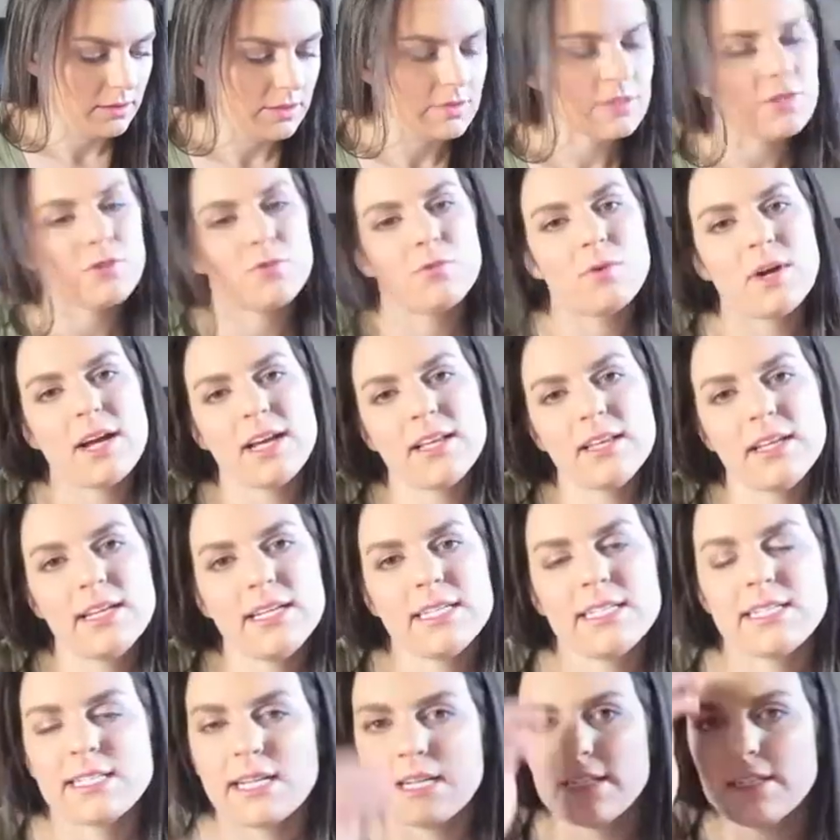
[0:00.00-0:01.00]
So while I
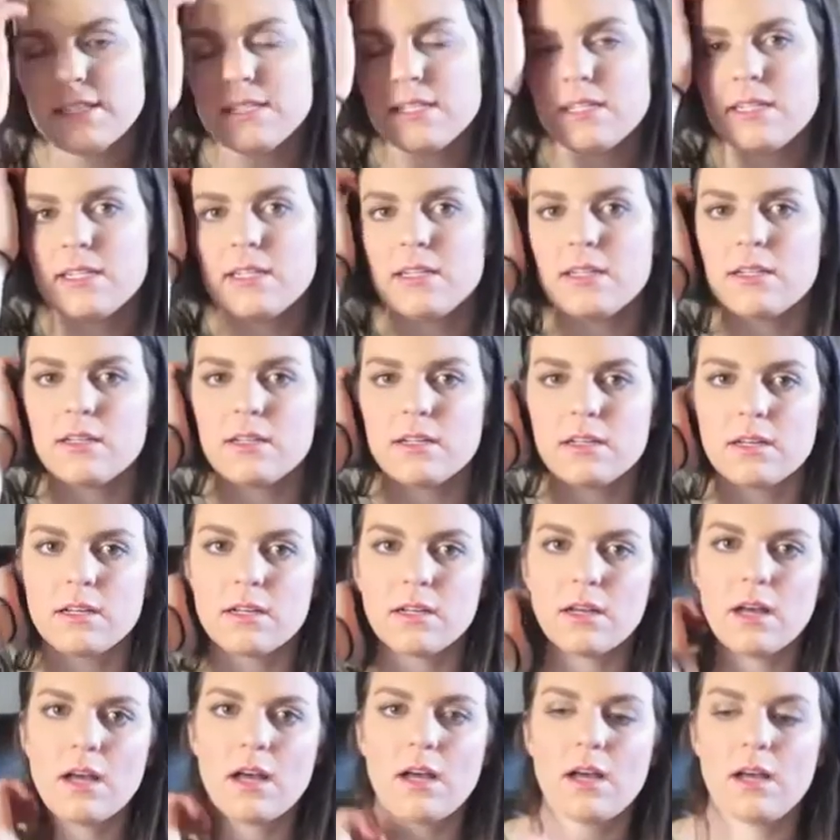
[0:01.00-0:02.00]
attended
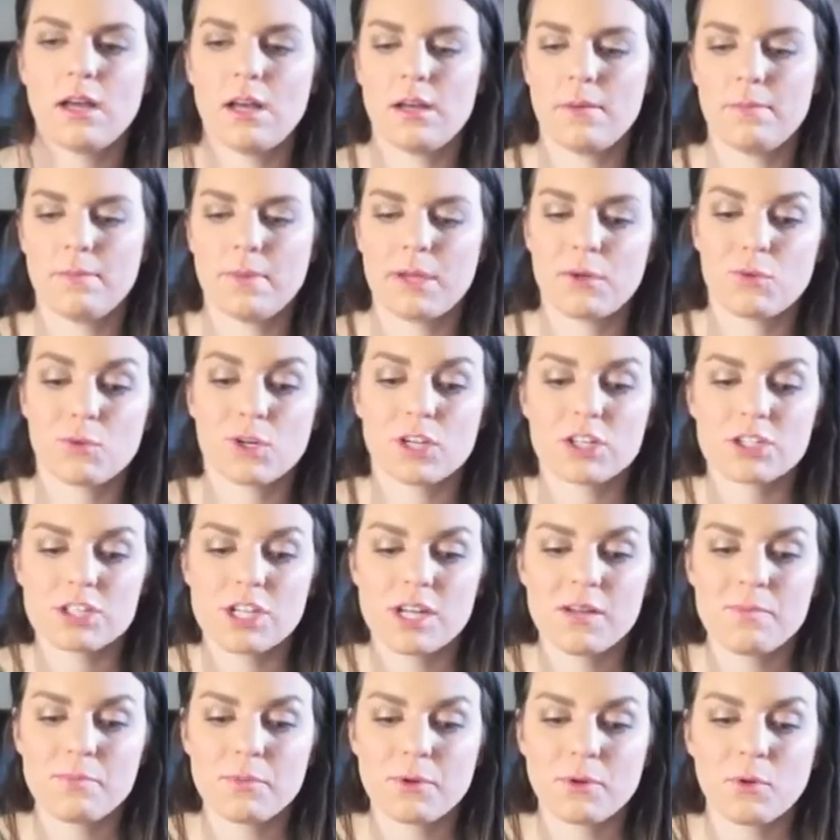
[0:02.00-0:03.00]
my
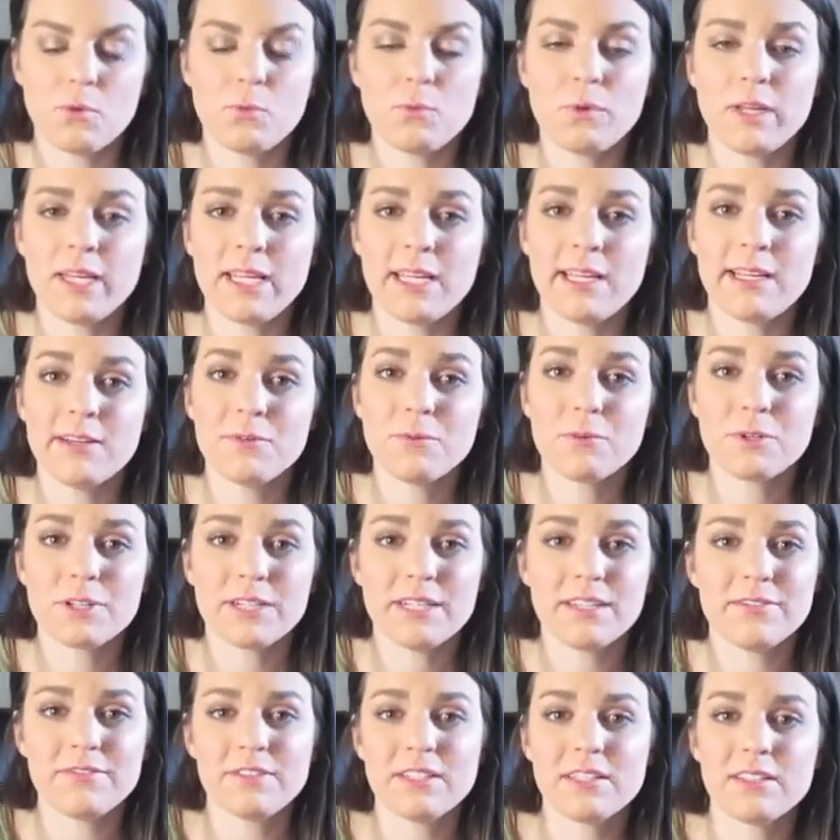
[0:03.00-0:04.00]
workshop, we were
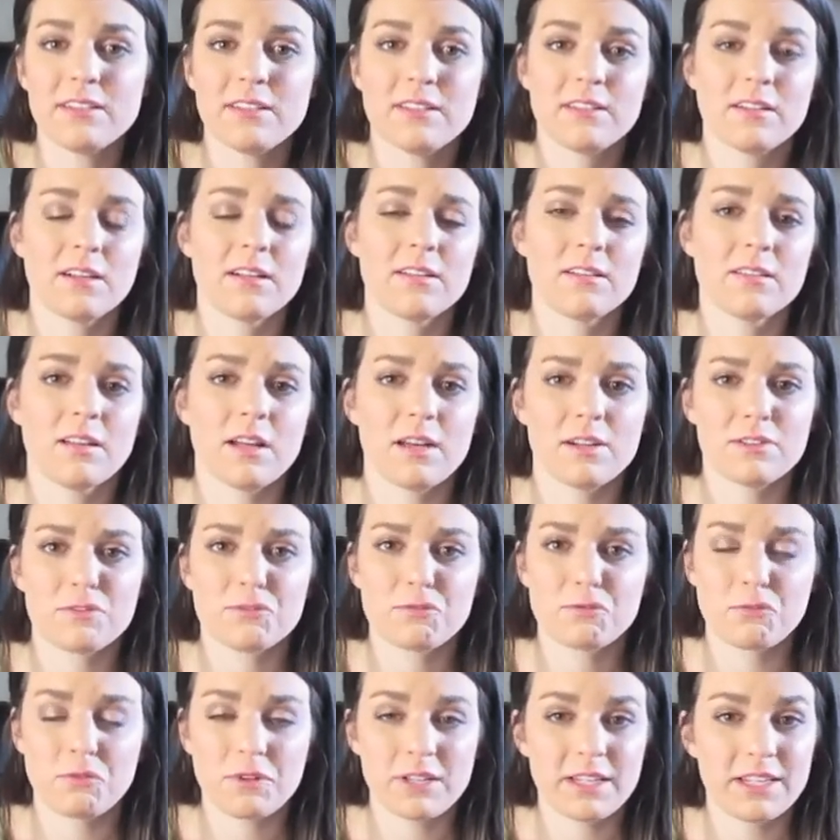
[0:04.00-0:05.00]
given a lot
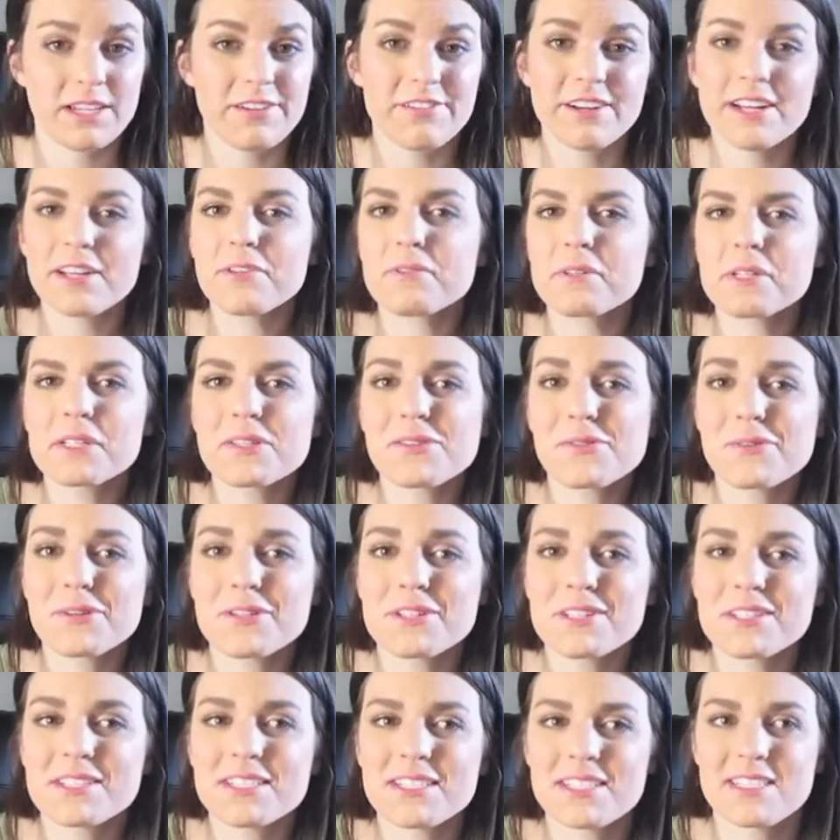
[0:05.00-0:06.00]
of really great
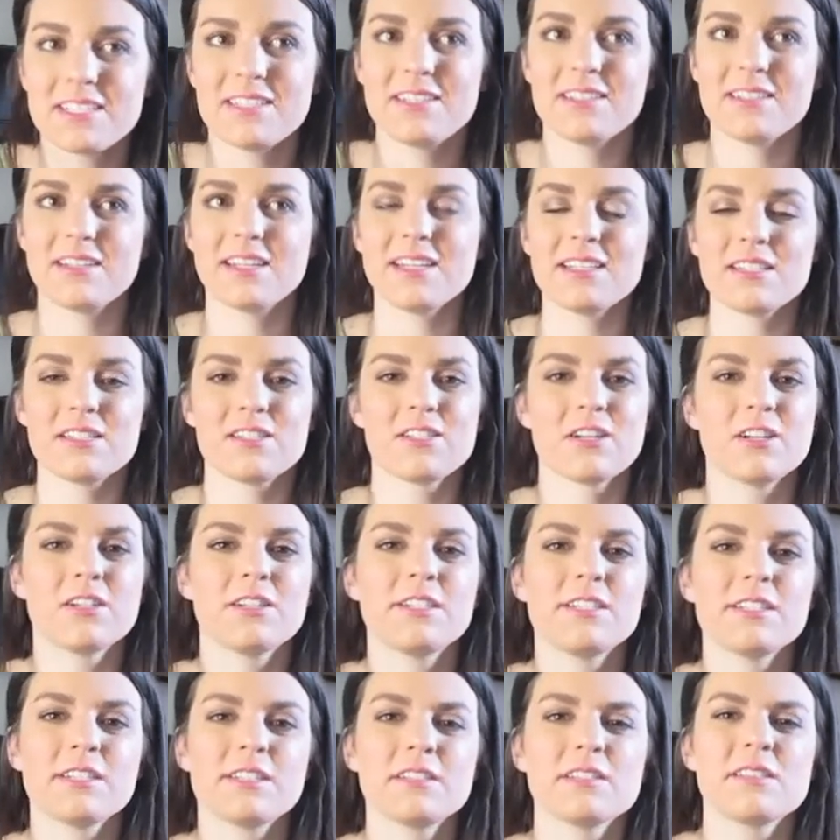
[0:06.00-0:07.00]
resources to get
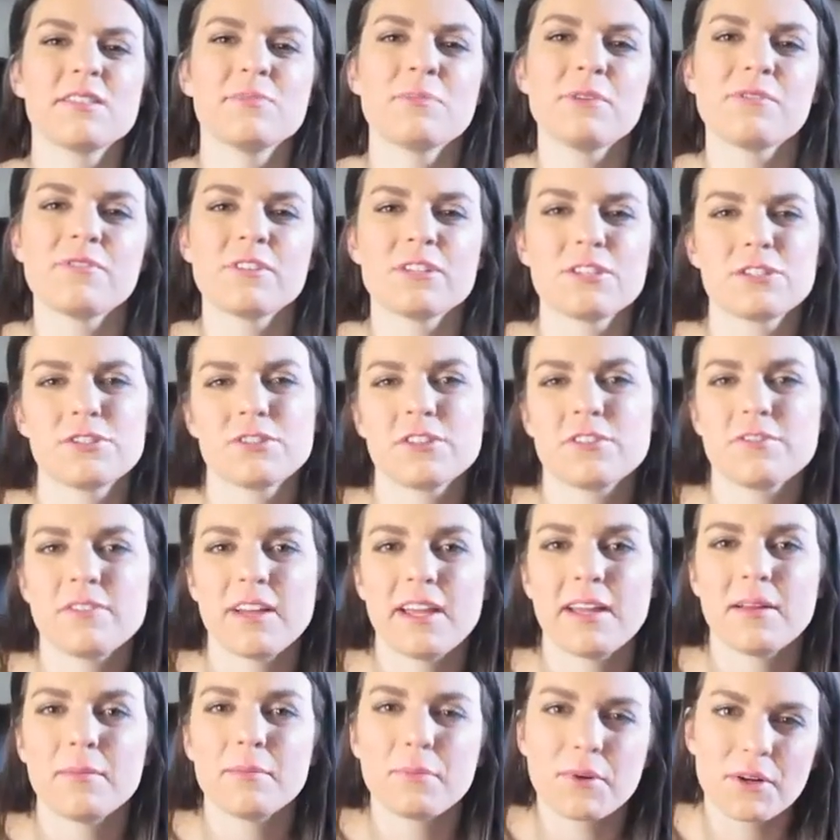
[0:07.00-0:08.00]
started on some of our
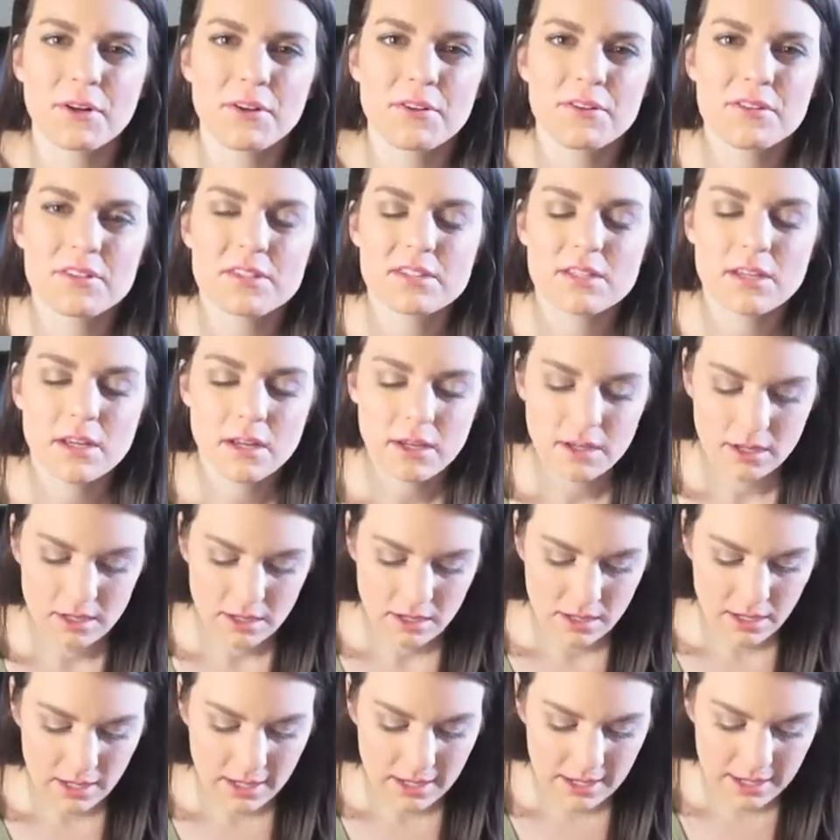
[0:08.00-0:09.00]
certifying births.
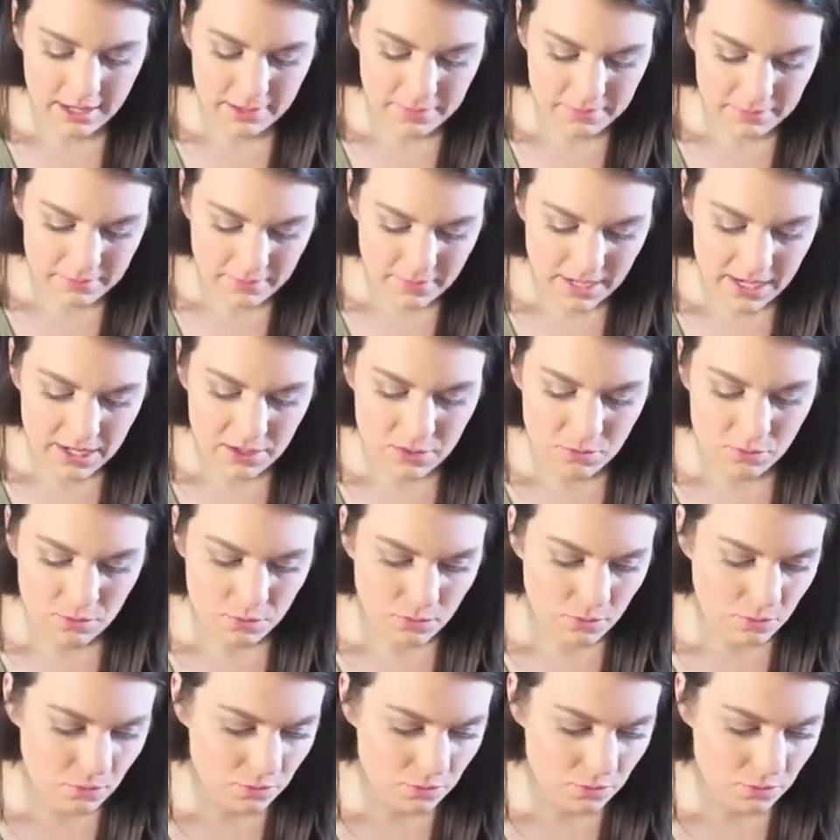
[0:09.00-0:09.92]
And